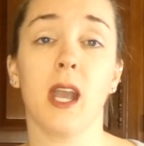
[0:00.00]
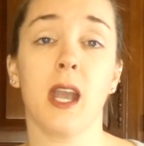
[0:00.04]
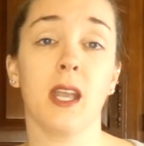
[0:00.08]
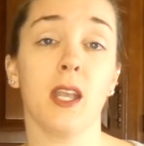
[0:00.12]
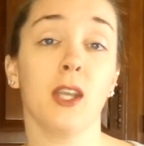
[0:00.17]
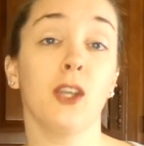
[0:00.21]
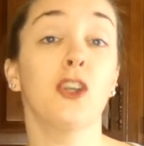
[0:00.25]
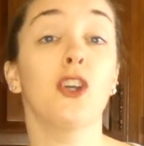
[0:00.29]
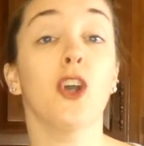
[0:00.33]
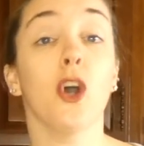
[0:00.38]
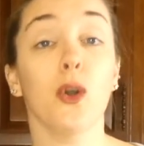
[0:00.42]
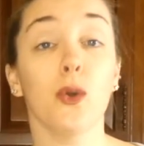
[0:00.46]

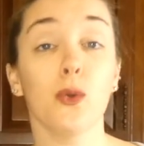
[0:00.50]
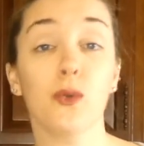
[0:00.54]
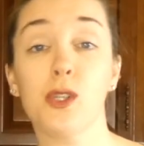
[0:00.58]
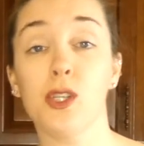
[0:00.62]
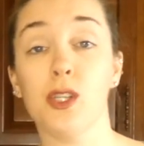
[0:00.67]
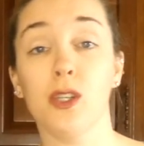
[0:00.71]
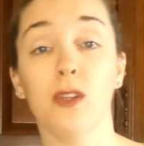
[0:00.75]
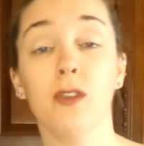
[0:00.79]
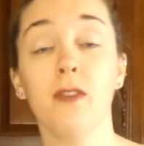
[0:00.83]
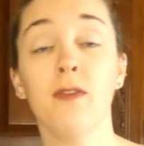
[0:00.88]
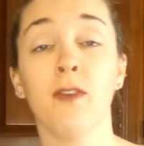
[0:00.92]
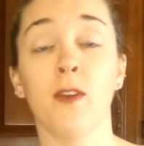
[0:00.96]
a
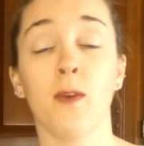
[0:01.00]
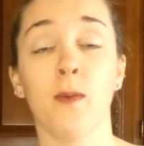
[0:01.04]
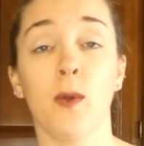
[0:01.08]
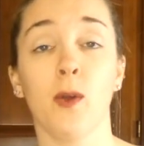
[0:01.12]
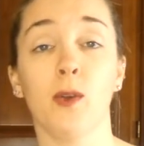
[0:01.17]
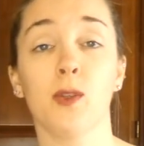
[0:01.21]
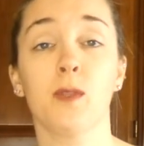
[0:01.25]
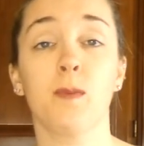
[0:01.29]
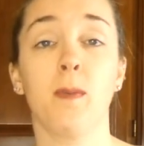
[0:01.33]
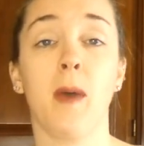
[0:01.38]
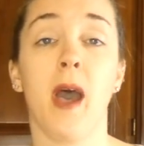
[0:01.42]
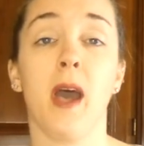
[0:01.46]
go-to for
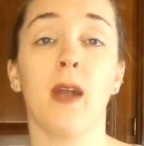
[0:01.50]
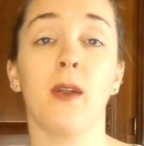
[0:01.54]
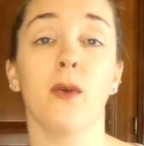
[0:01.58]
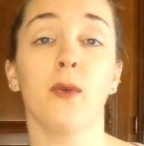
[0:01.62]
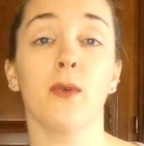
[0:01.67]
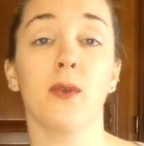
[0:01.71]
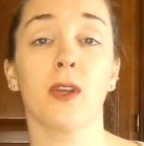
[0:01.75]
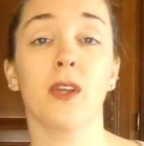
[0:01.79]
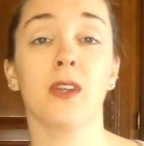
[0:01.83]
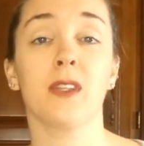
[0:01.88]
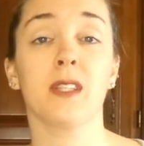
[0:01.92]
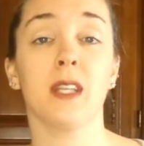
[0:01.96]
most pet
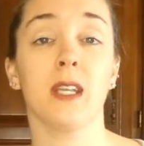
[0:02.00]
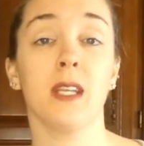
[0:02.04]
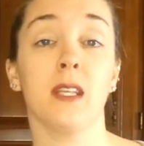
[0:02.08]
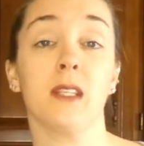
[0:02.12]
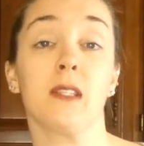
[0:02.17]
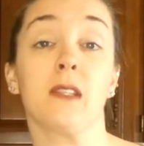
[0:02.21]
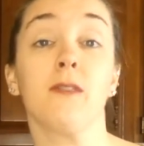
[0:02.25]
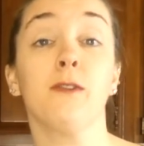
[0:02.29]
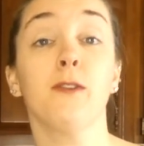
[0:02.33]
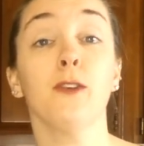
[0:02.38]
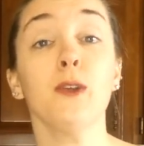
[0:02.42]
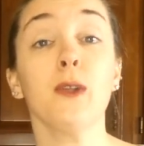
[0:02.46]
owners
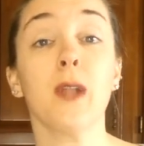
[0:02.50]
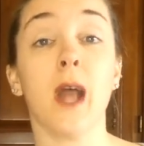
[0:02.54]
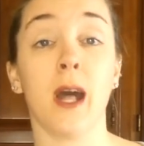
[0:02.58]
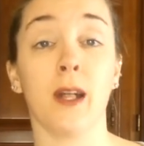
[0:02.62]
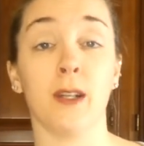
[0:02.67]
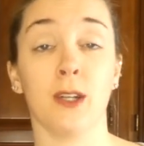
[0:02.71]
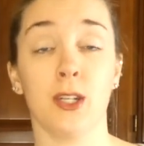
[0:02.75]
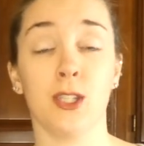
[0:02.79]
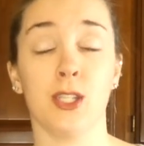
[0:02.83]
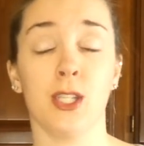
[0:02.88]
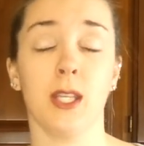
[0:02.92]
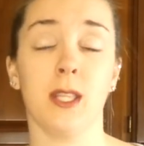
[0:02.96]
is a food
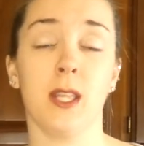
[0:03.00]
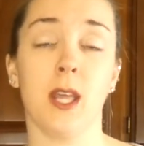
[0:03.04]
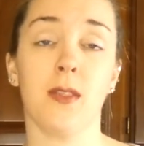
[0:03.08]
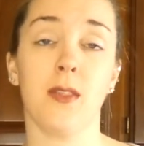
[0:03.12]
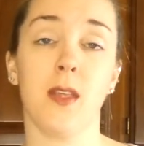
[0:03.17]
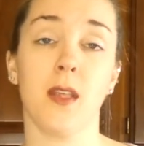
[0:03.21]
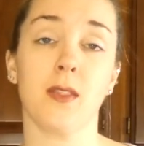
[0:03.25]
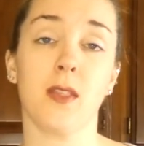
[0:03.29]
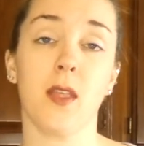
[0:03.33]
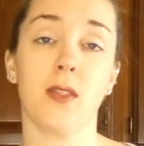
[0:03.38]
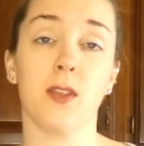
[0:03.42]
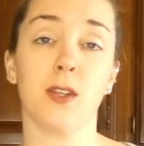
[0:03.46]
allergy. They
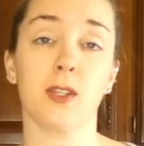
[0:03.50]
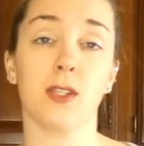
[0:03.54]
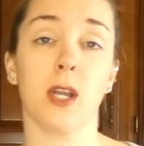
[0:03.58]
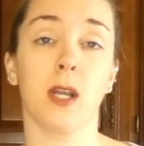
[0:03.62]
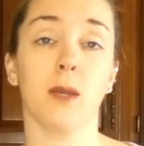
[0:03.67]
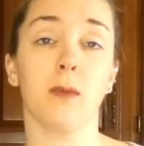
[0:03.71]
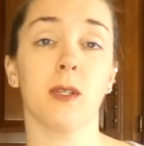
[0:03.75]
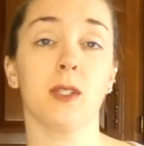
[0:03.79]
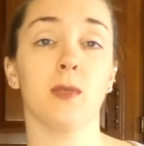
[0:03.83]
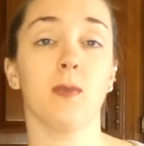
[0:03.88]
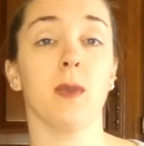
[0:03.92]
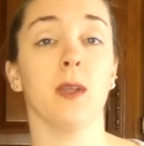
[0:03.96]
think that their
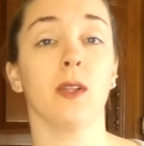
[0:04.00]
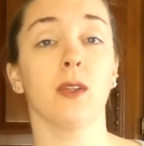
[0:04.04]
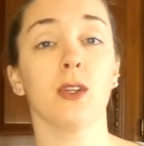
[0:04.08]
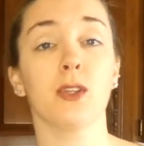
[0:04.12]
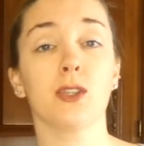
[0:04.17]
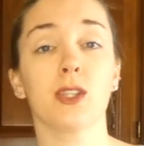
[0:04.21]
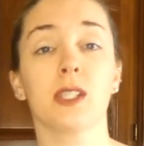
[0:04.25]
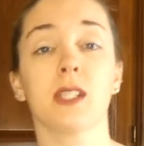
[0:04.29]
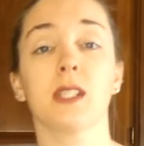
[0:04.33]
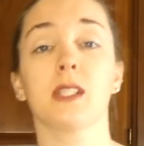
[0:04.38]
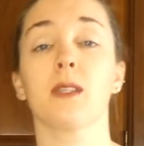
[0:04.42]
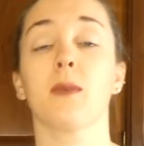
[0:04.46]
dog must be
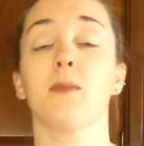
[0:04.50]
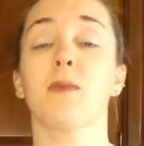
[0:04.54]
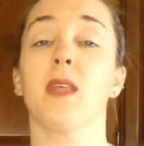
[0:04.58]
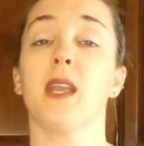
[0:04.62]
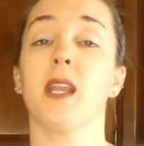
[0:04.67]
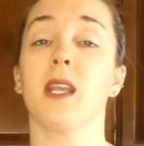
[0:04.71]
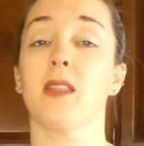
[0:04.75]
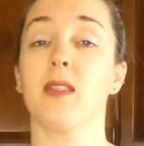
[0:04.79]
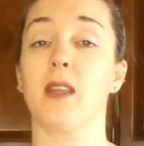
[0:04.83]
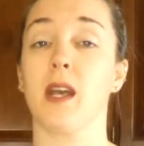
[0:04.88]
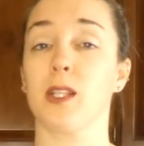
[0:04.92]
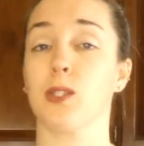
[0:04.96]
allergic to
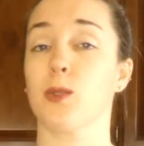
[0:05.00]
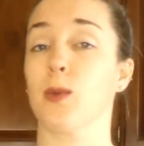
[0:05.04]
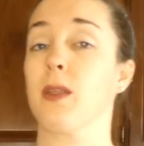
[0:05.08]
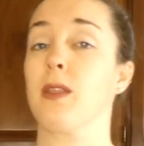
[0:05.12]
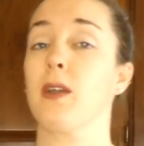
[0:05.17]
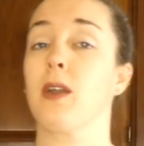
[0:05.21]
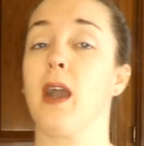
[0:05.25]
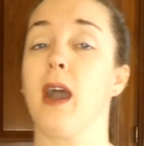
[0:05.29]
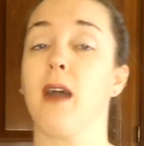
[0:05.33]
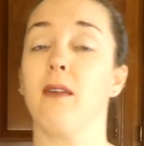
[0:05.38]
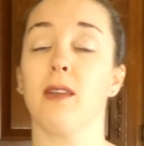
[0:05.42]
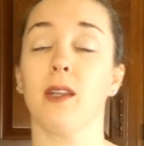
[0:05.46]
something and that's why
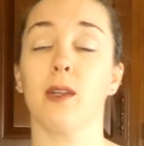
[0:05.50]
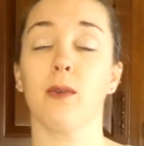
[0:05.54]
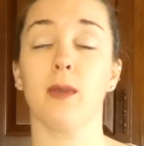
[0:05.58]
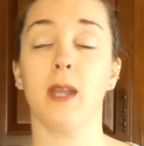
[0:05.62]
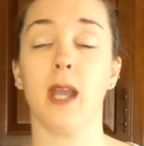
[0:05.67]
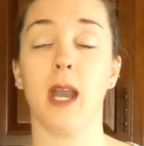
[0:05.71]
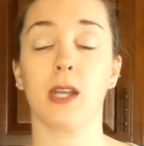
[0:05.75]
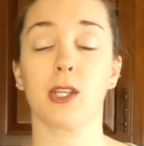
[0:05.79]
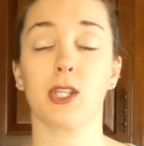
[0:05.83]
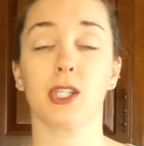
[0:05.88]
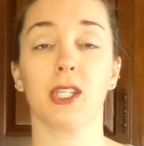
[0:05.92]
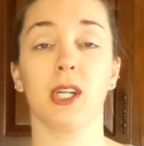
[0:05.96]
they're having a
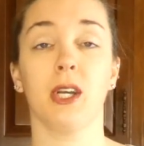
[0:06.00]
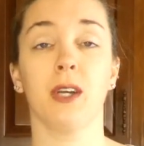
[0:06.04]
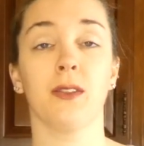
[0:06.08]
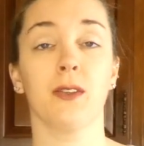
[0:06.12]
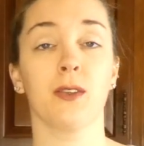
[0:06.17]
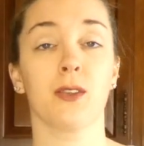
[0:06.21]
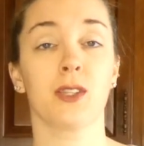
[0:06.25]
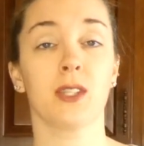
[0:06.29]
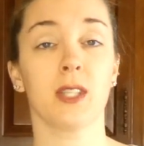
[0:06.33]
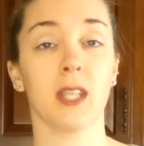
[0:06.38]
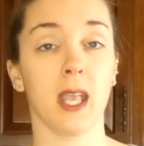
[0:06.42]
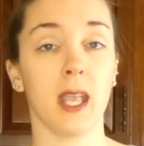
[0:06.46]
reaction on
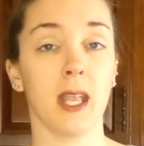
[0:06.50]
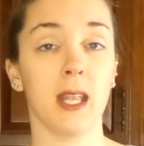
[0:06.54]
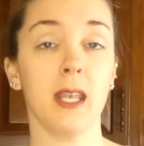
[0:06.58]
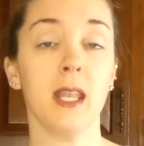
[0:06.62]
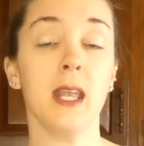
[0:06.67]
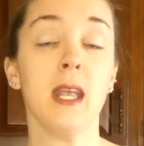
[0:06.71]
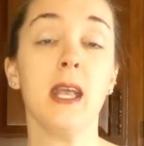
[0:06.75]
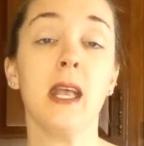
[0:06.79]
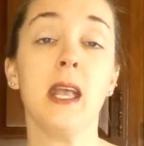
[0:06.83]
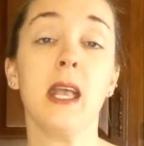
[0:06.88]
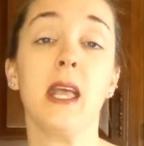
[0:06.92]
their skin.